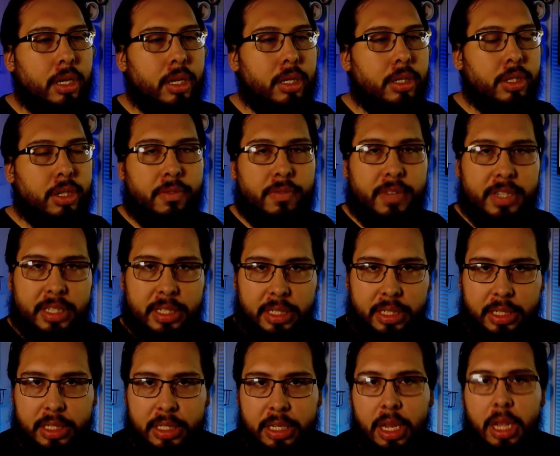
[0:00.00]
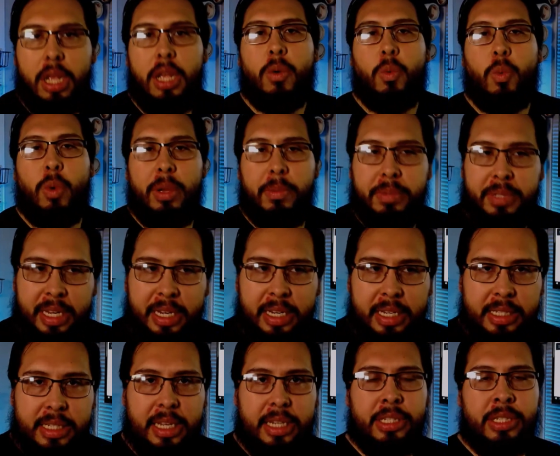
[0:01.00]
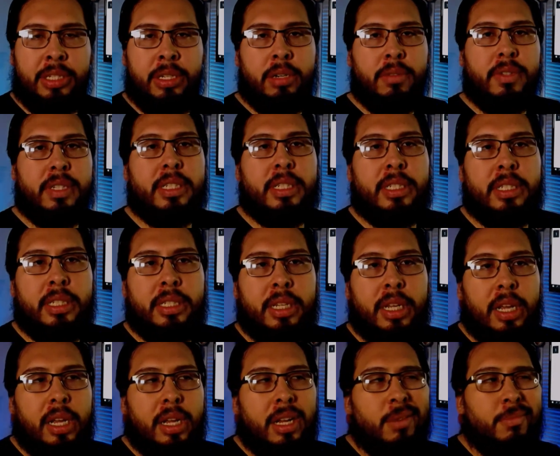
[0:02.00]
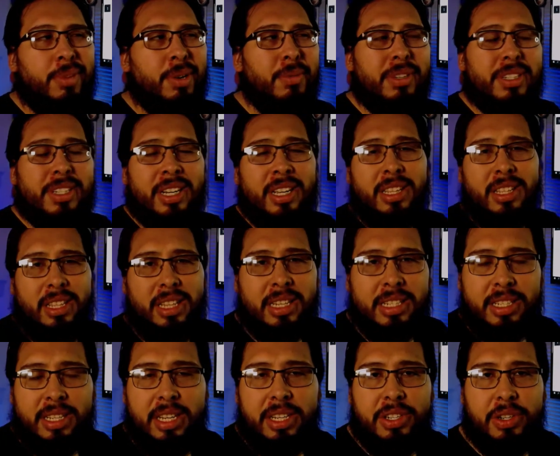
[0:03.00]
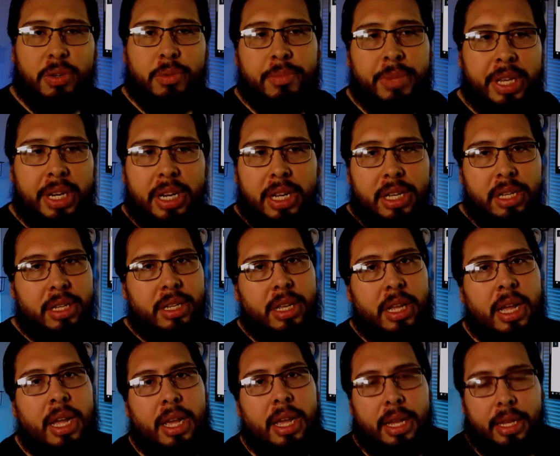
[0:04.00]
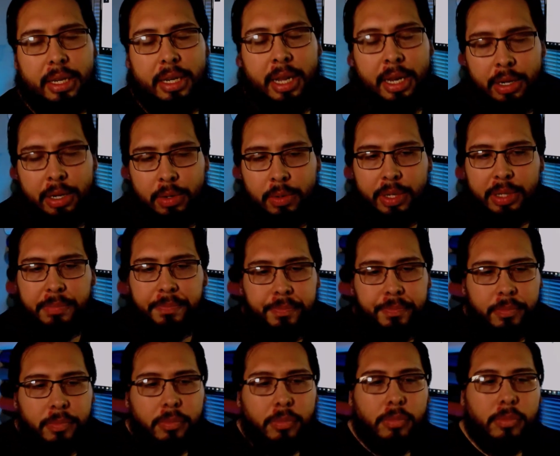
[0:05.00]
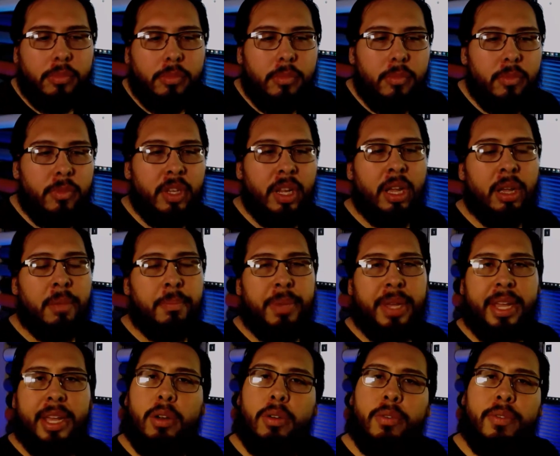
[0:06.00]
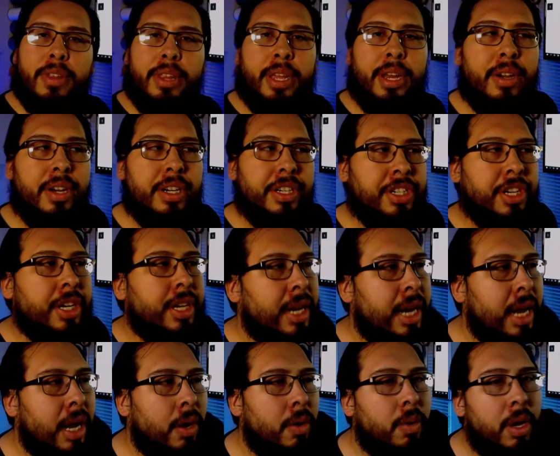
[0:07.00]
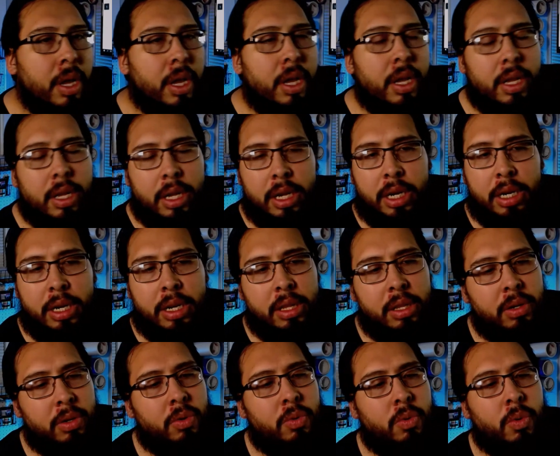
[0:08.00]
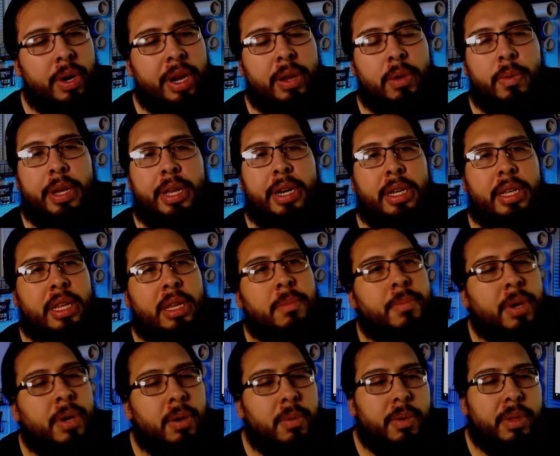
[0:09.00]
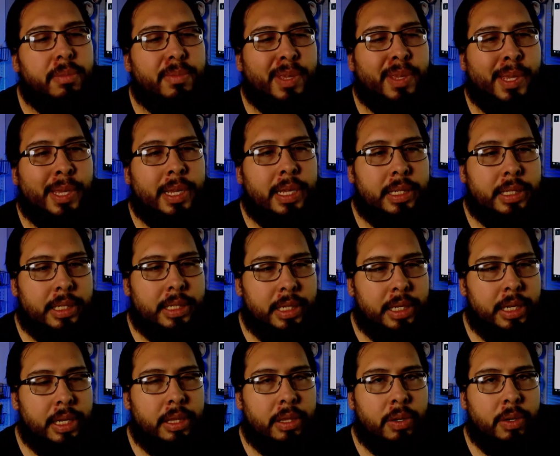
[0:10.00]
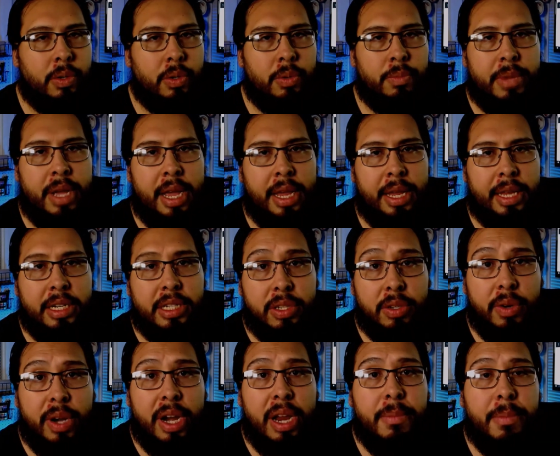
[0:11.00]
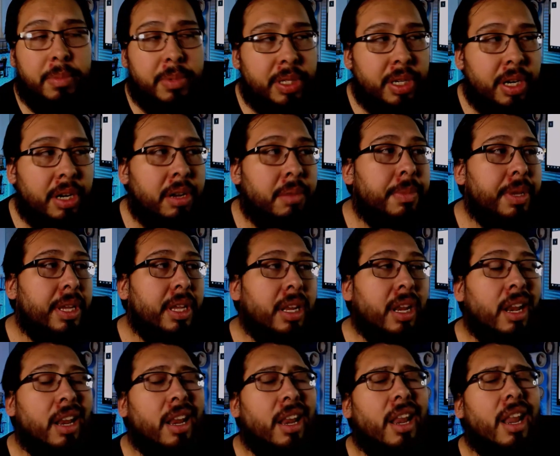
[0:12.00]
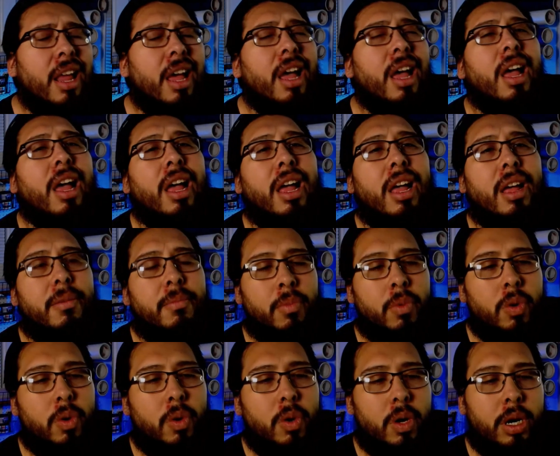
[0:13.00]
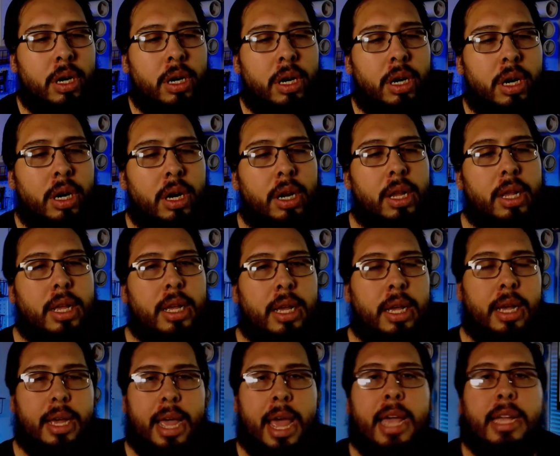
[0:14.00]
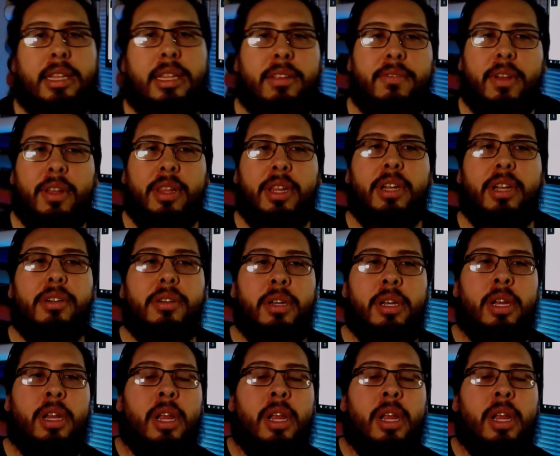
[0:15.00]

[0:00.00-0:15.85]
services, website design services, pretty much anything that's digital media, I do it. But head over there and check it out. Another great way to keep up with me is through my Instagram. I'm starting to be a lot more active on there.